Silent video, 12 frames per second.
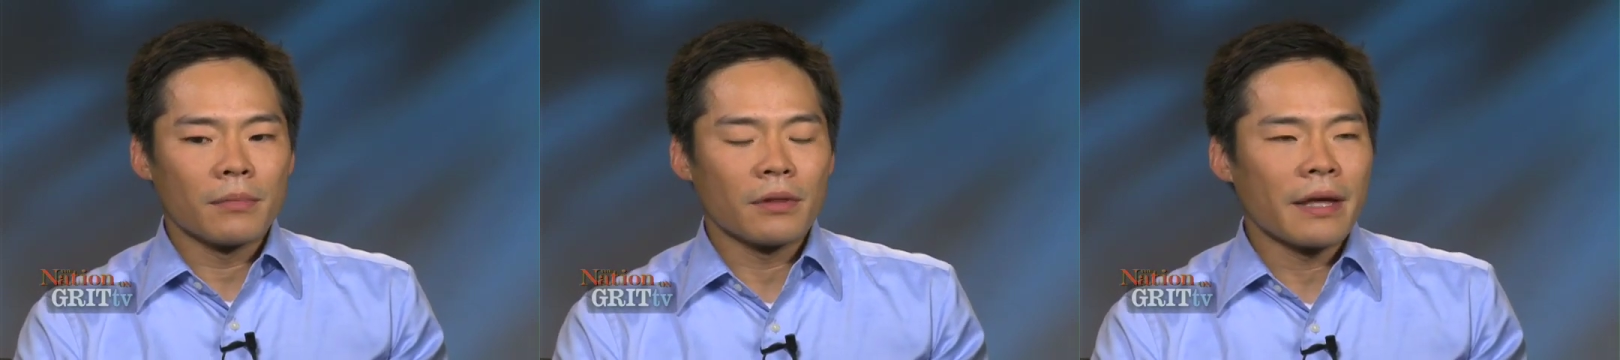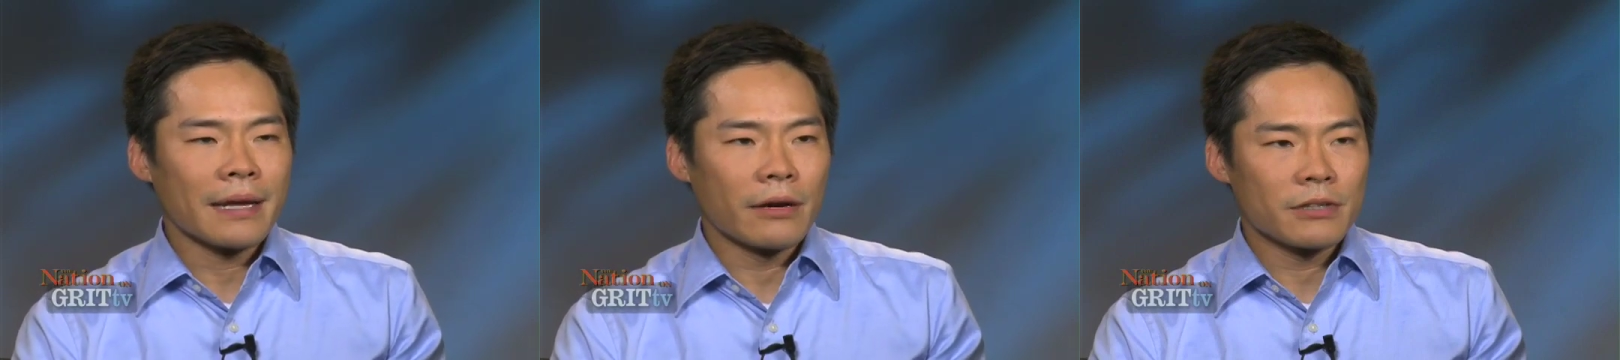
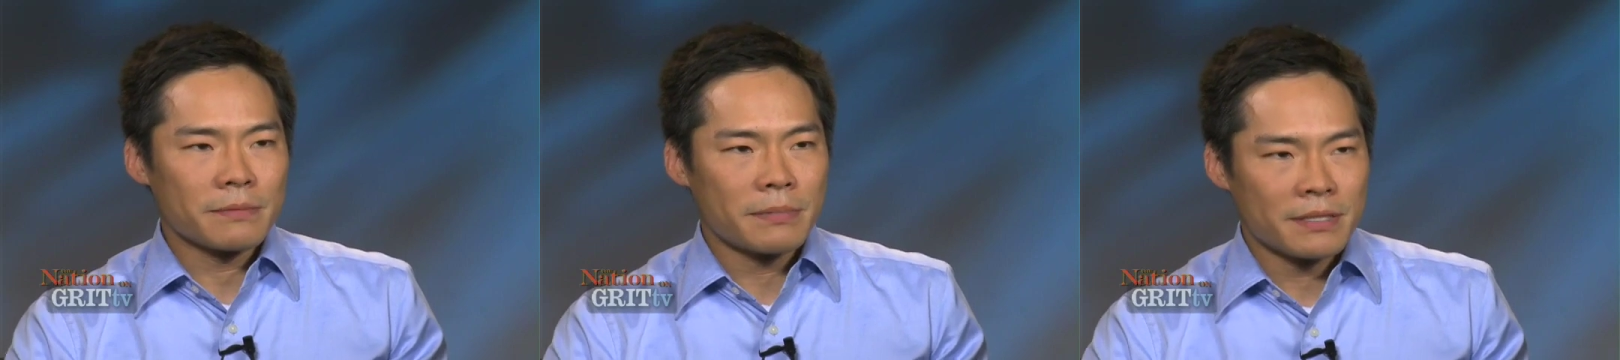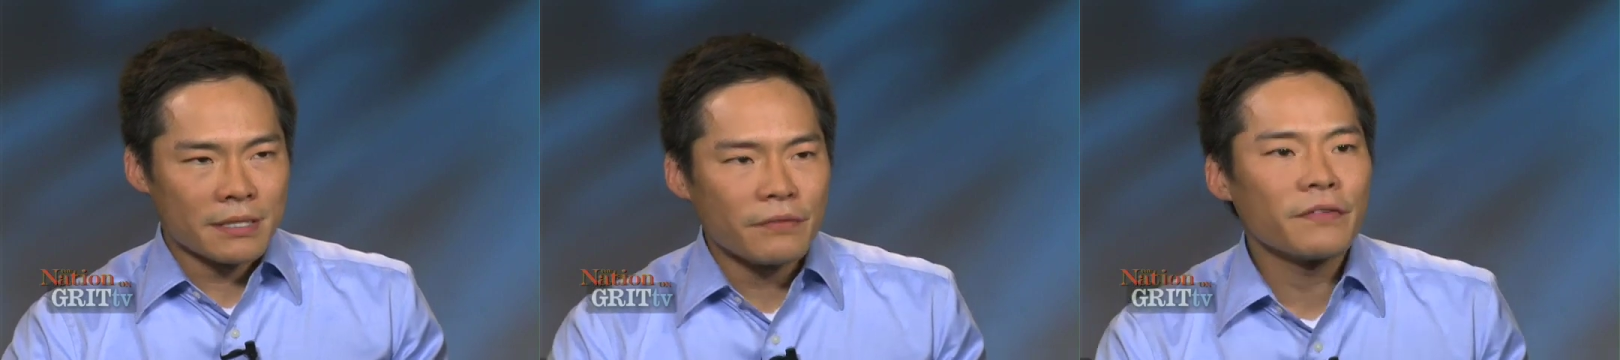laying out
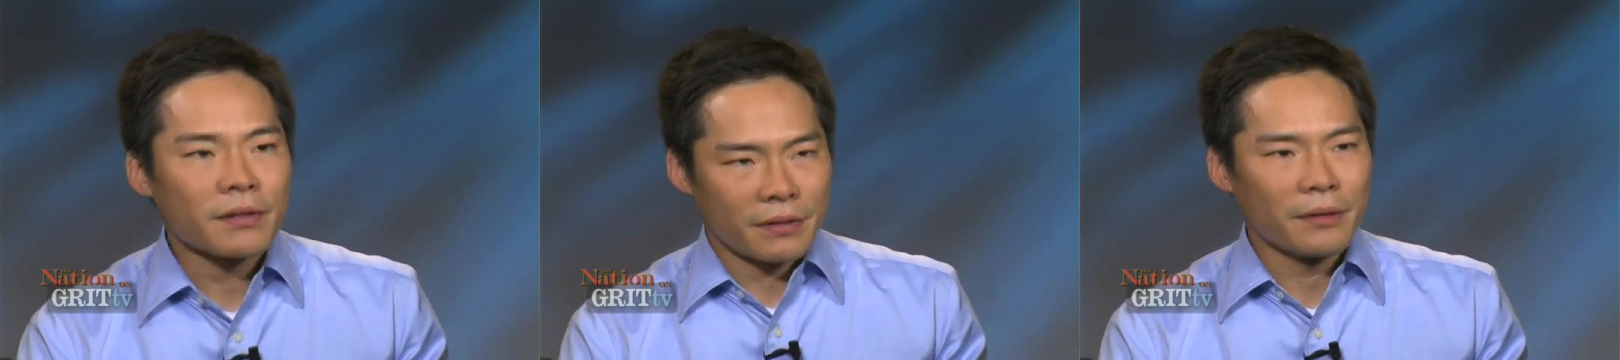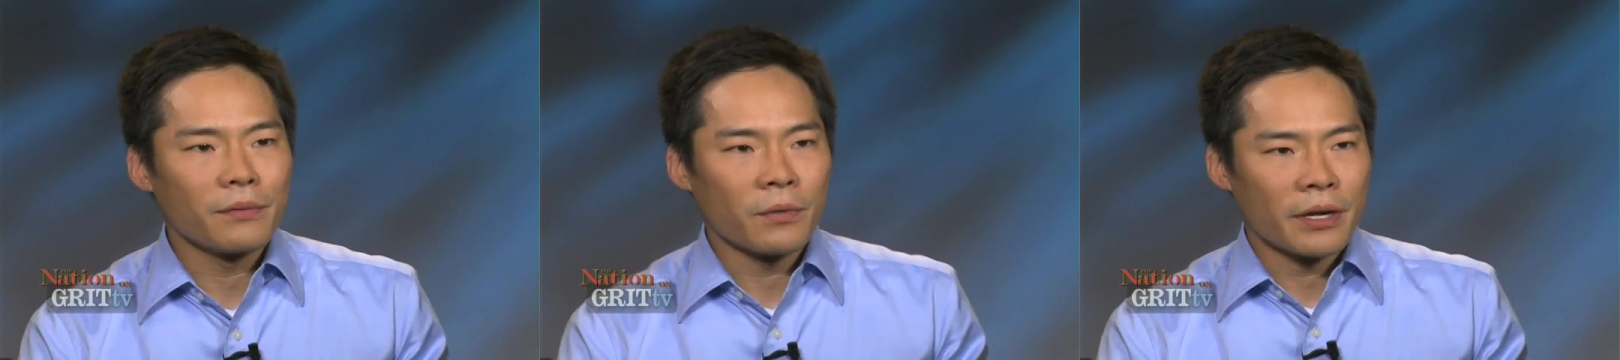
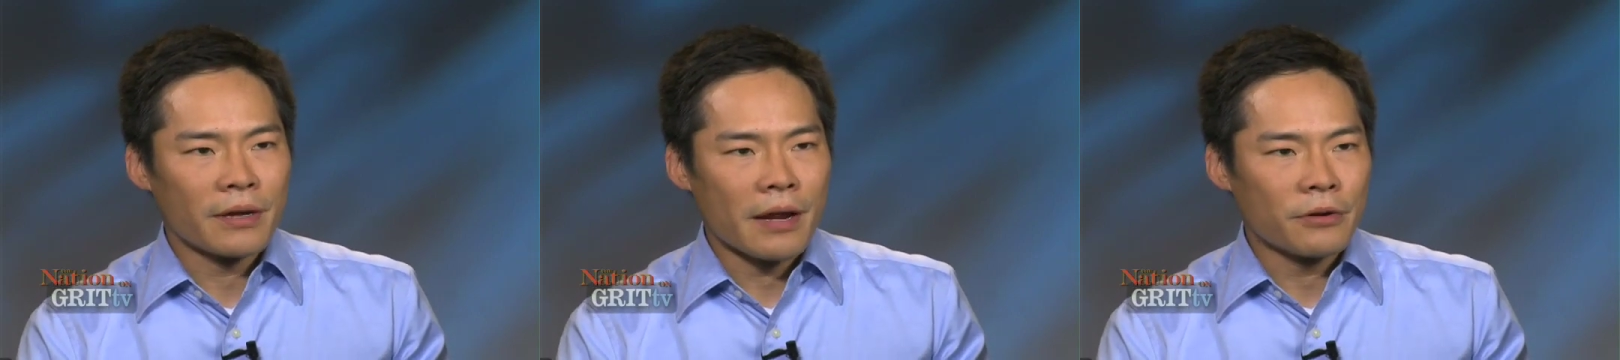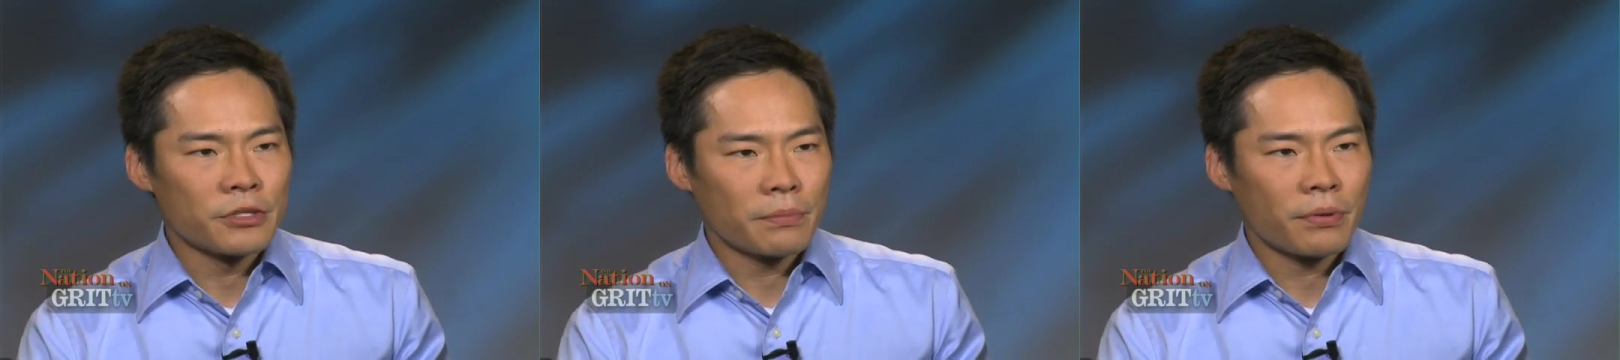specifically what an
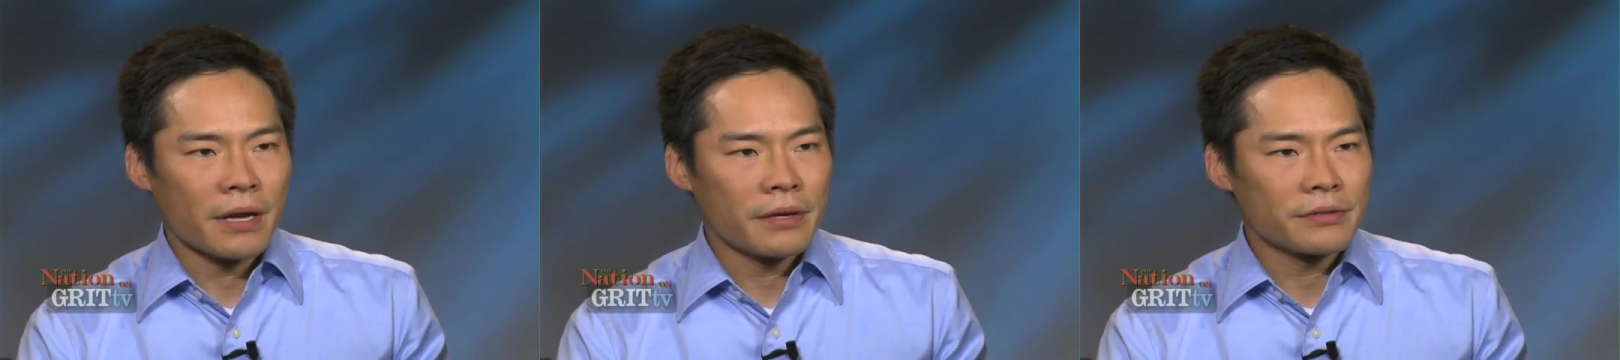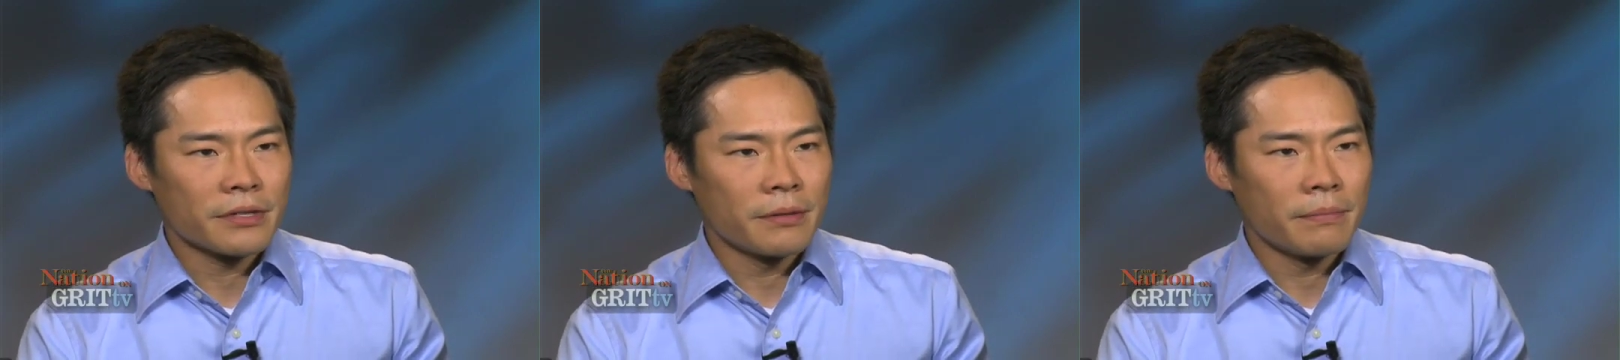energy plan
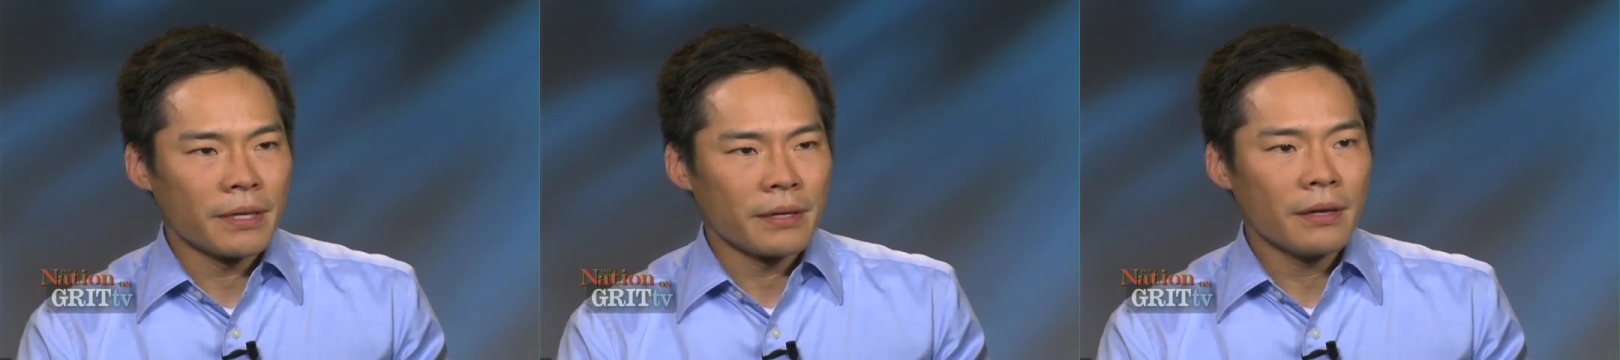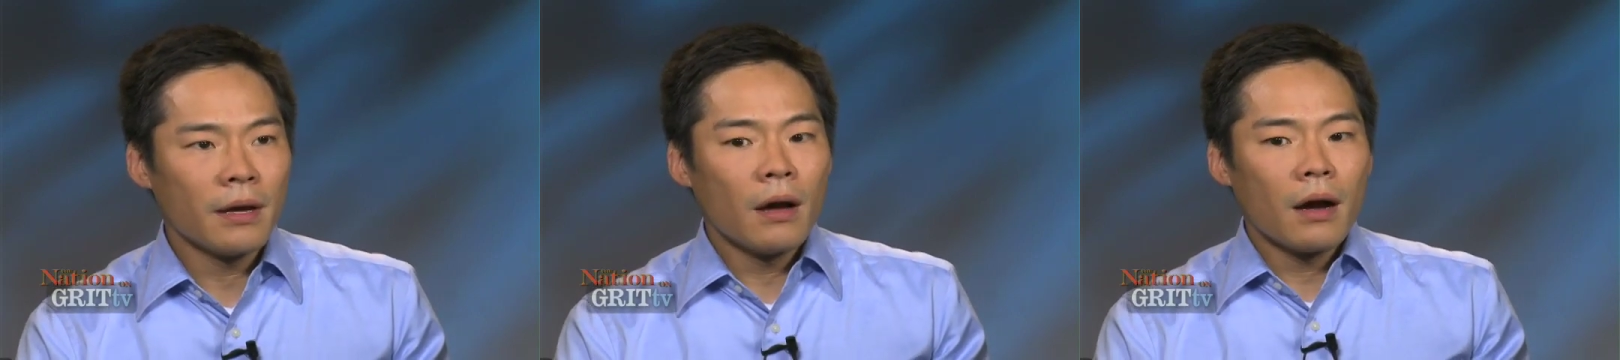is going to be,